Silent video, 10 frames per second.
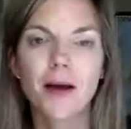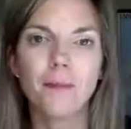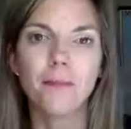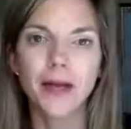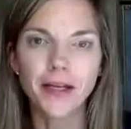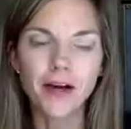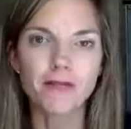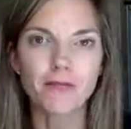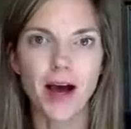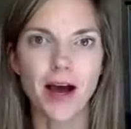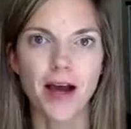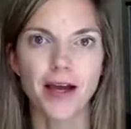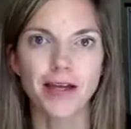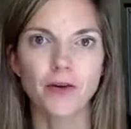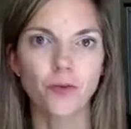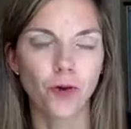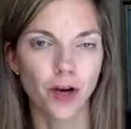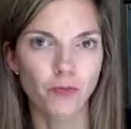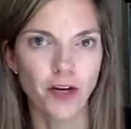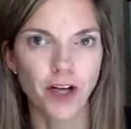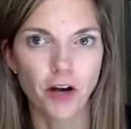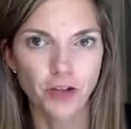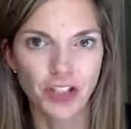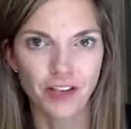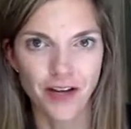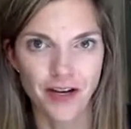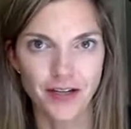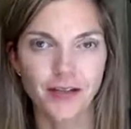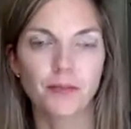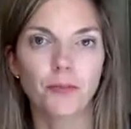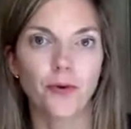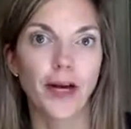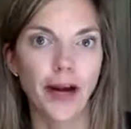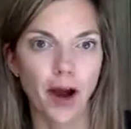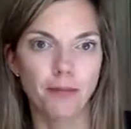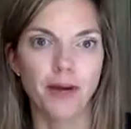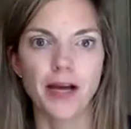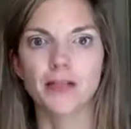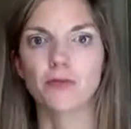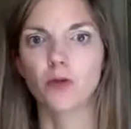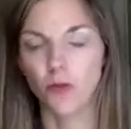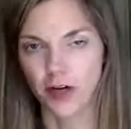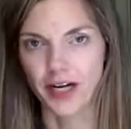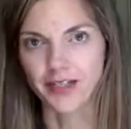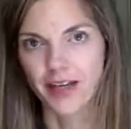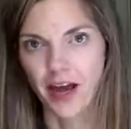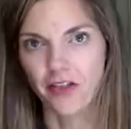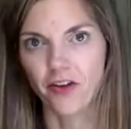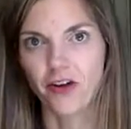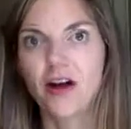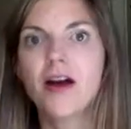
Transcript: many of my one-on-one coaching clients bring up as we're working together.